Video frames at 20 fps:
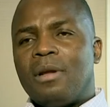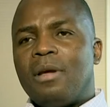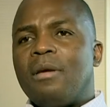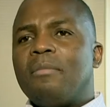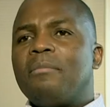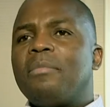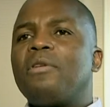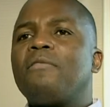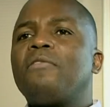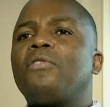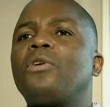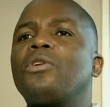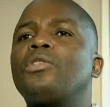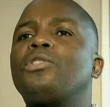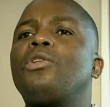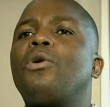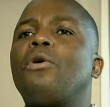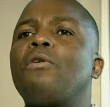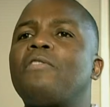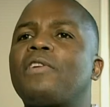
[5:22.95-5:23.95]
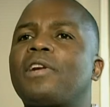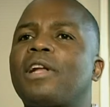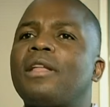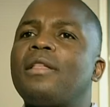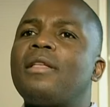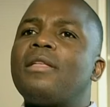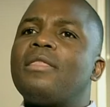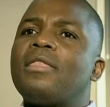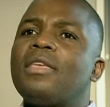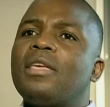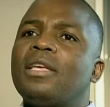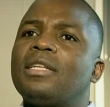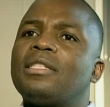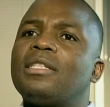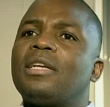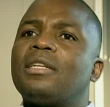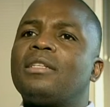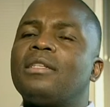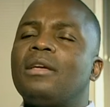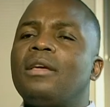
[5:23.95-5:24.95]
But of course, the overriding thing is
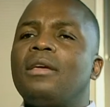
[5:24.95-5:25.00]
that